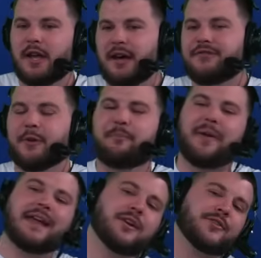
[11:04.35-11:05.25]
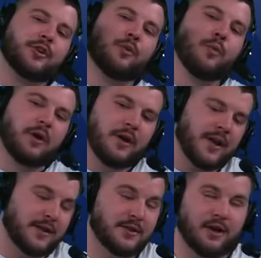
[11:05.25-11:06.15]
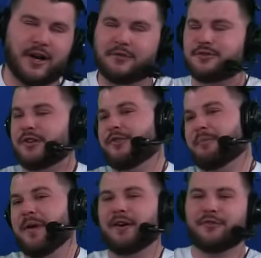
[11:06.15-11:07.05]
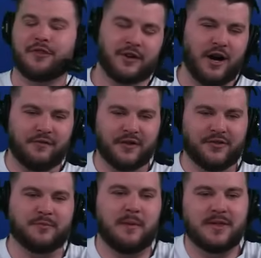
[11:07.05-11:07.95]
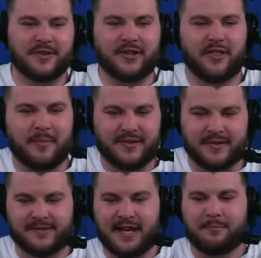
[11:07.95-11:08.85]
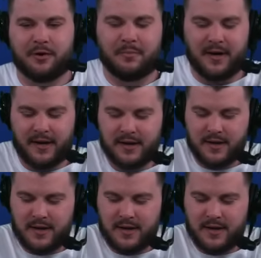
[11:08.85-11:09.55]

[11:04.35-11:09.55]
If the Bears are willing, and, you know, I don't trust the Bears front office, so maybe that's not the best example, but